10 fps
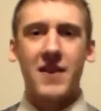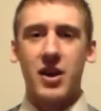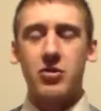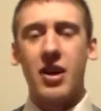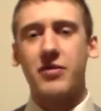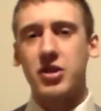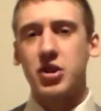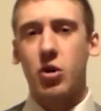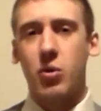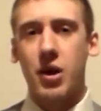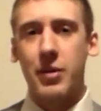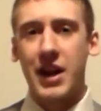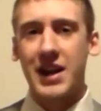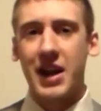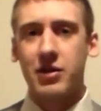that you definitely don't want to
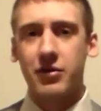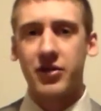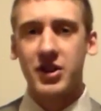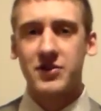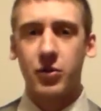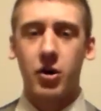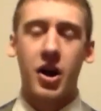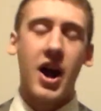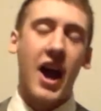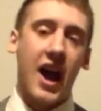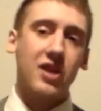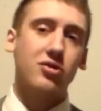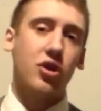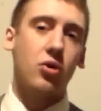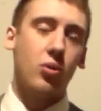pay tailor fees for and
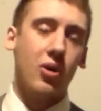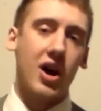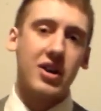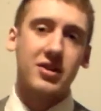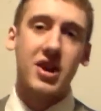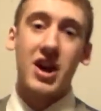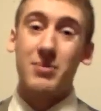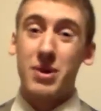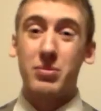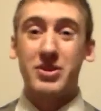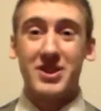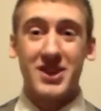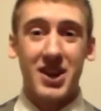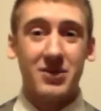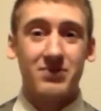you don't want people to
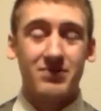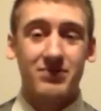see.